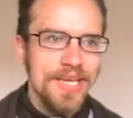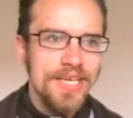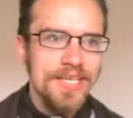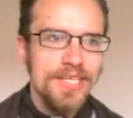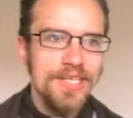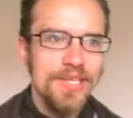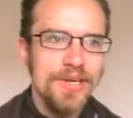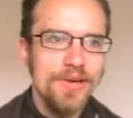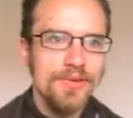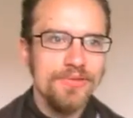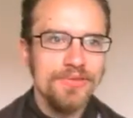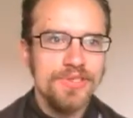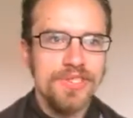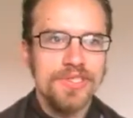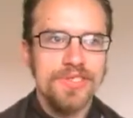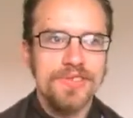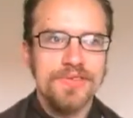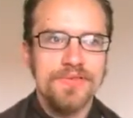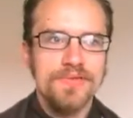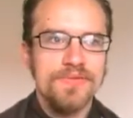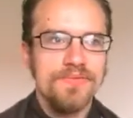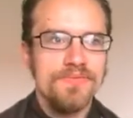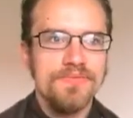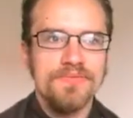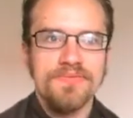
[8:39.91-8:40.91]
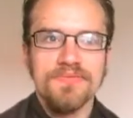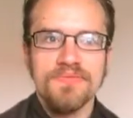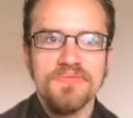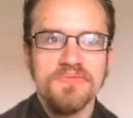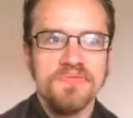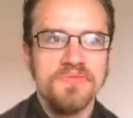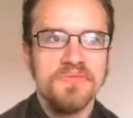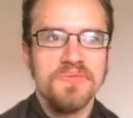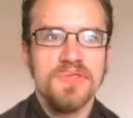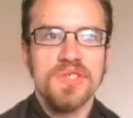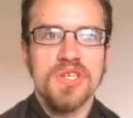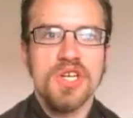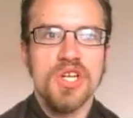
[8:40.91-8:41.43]
you know, just
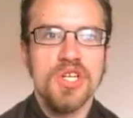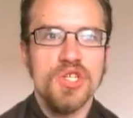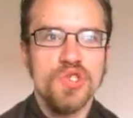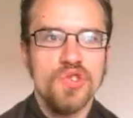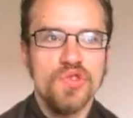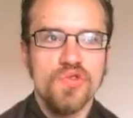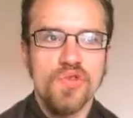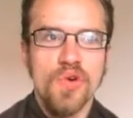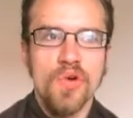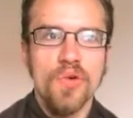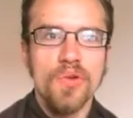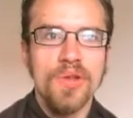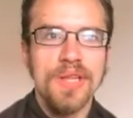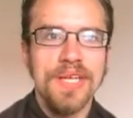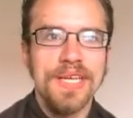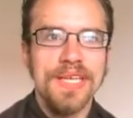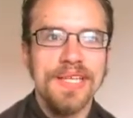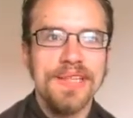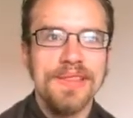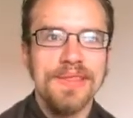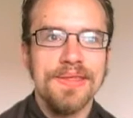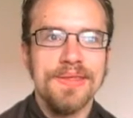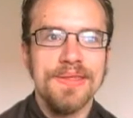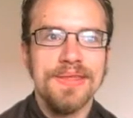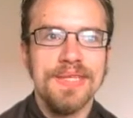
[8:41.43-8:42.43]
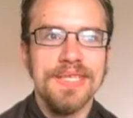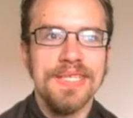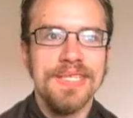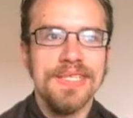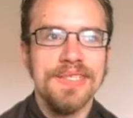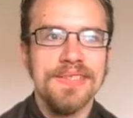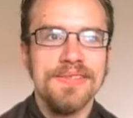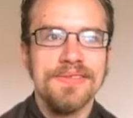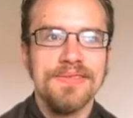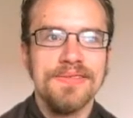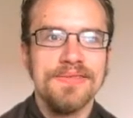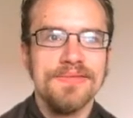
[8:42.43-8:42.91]
controlling the